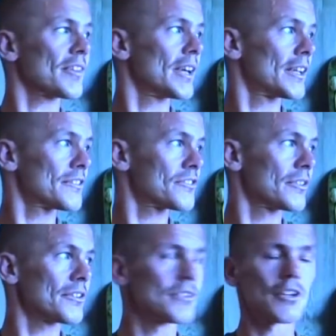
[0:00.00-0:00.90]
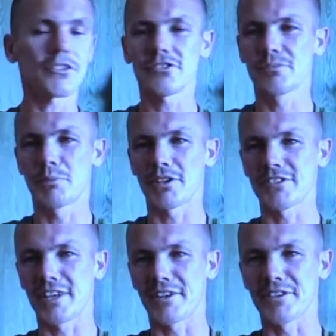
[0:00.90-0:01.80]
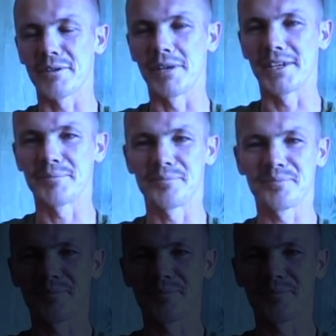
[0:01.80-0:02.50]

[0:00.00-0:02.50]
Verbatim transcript: yeah, there's, there's lots of spots out there, man.